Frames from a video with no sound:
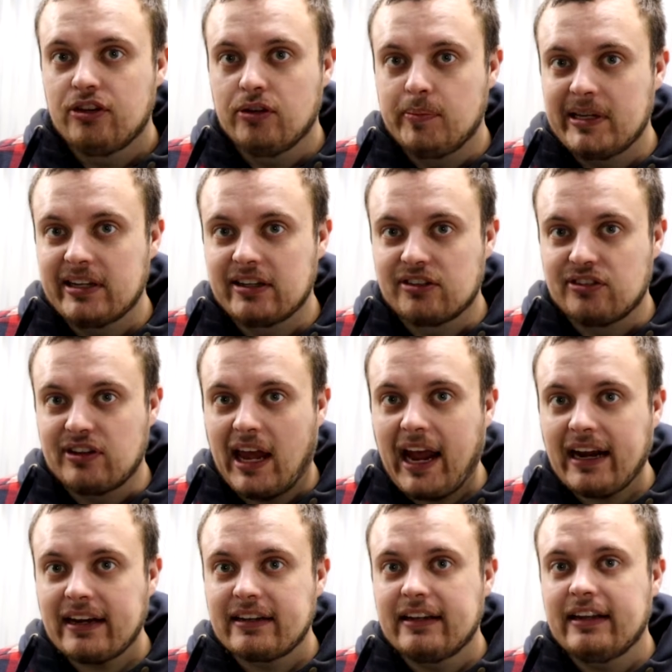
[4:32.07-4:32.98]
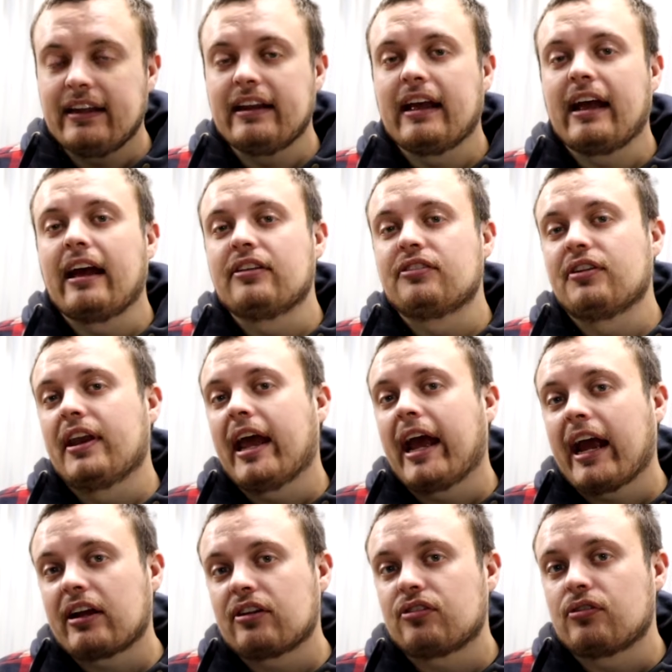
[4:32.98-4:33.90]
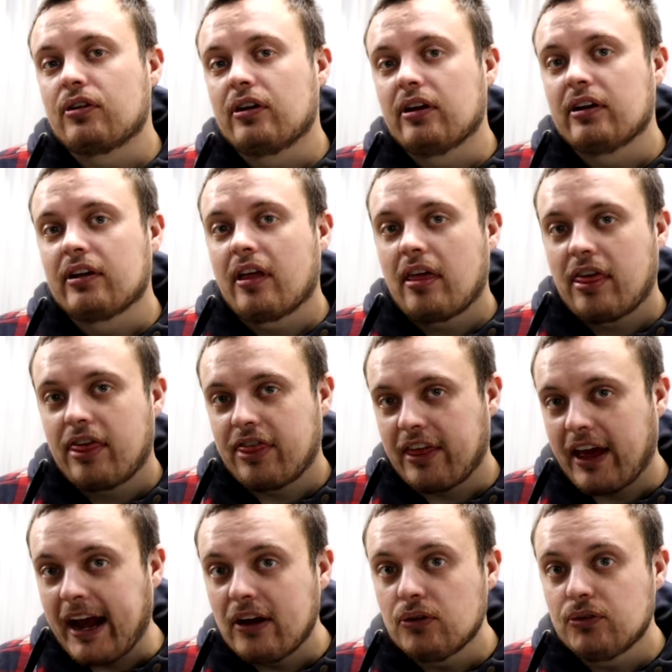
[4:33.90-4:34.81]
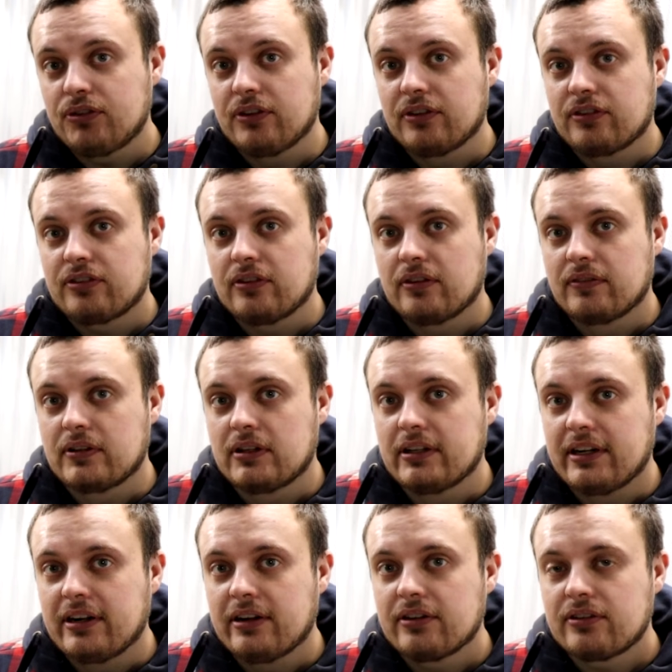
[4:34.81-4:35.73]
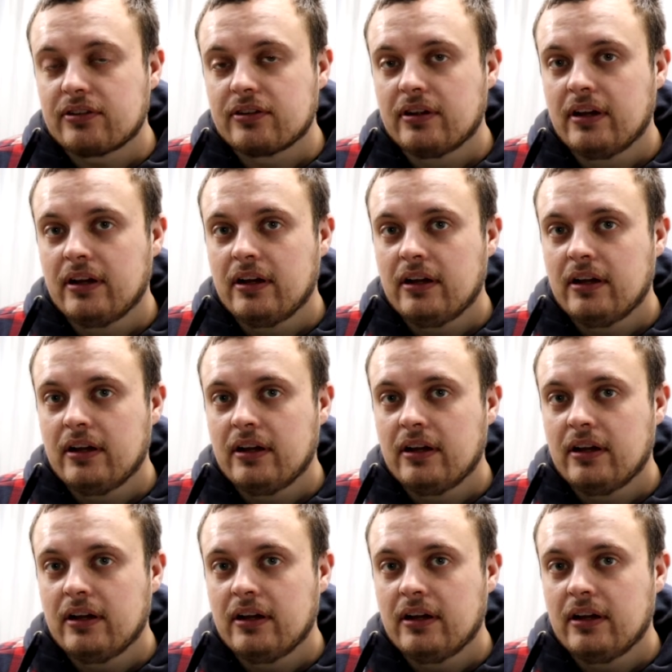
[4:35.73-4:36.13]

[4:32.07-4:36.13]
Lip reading: To be exact, it has an extra thousandths of clearance.